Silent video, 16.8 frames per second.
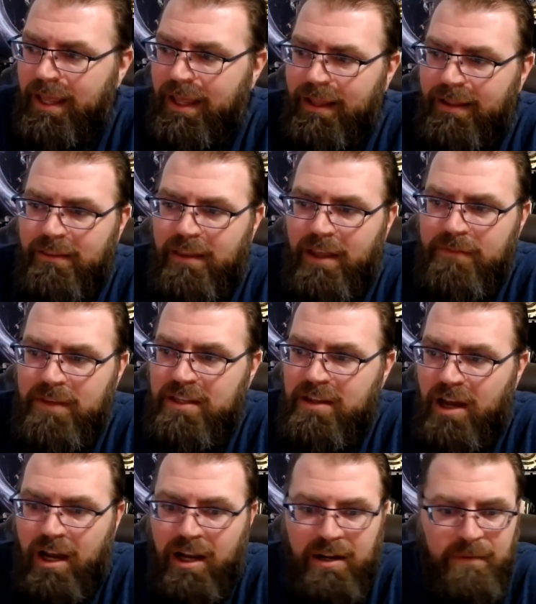Love to
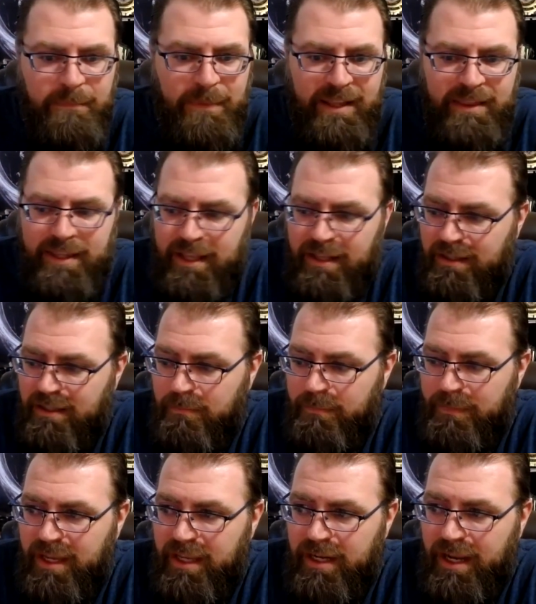talk about that a little
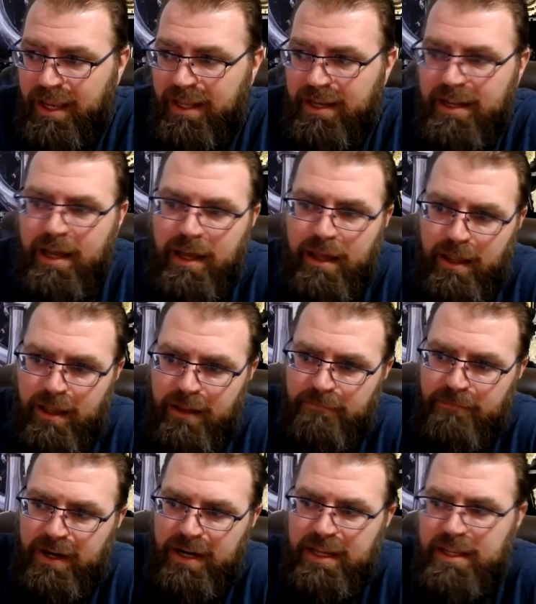bit, and I
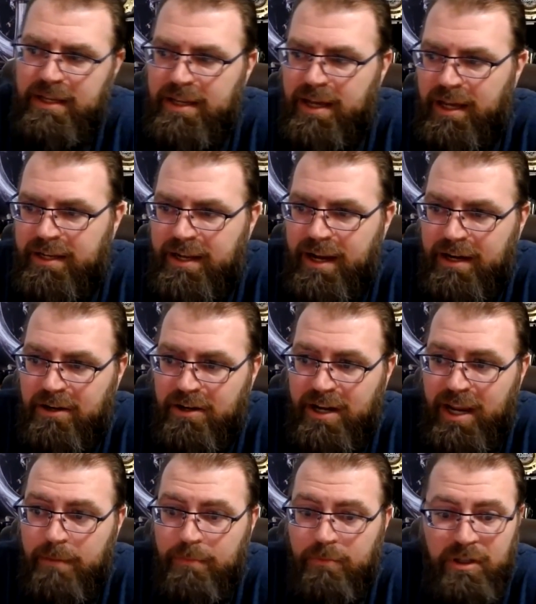invited Dr.
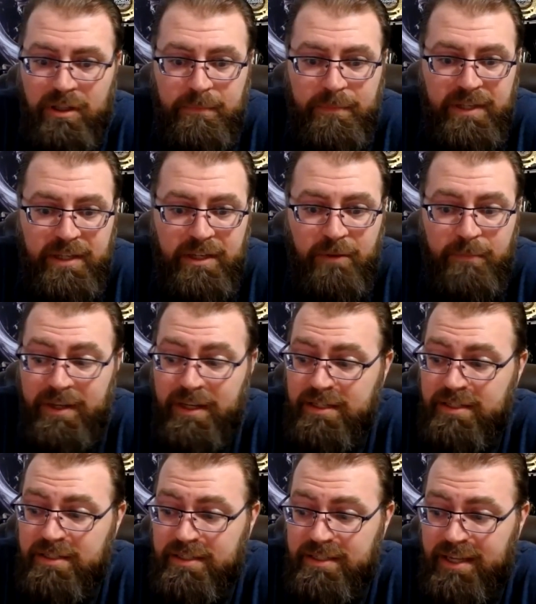Gabriel to be here
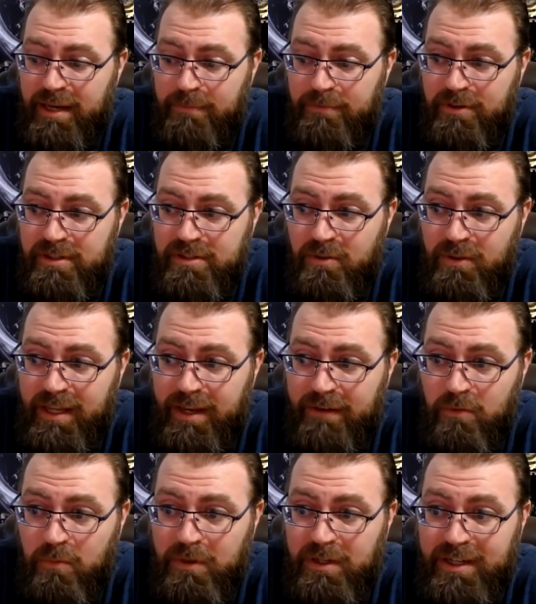because Gabriel's only
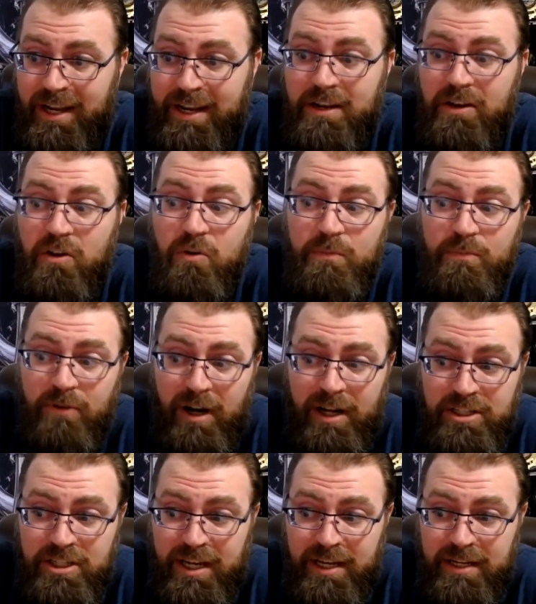ever worked on new
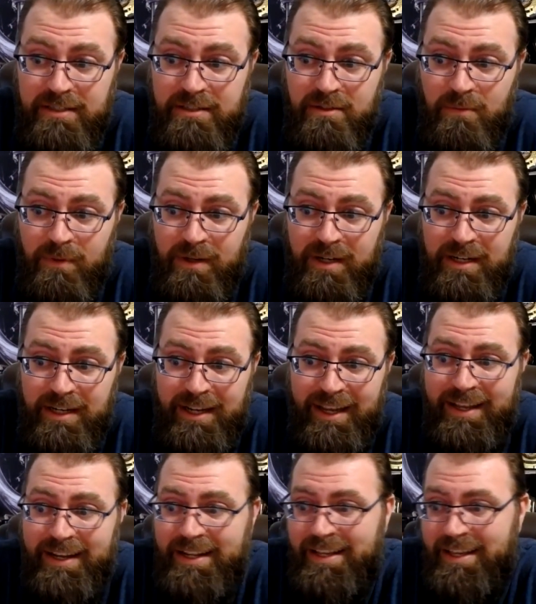projects, so I wanted to
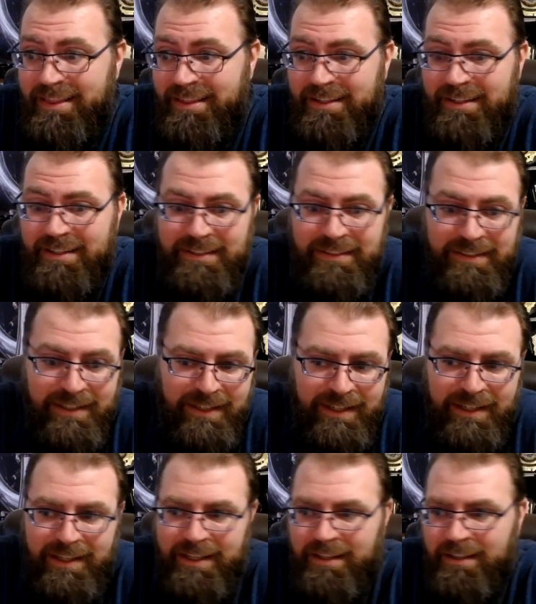kind of get the
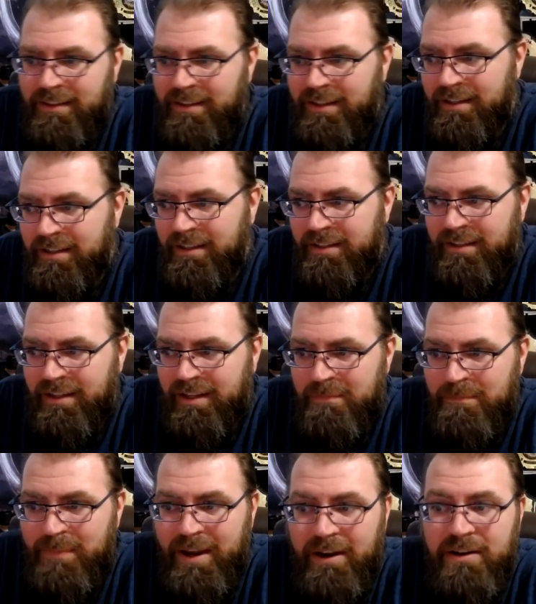
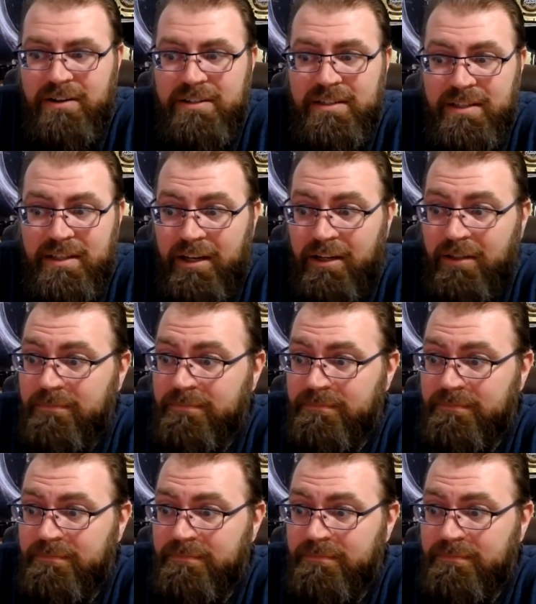comparison there.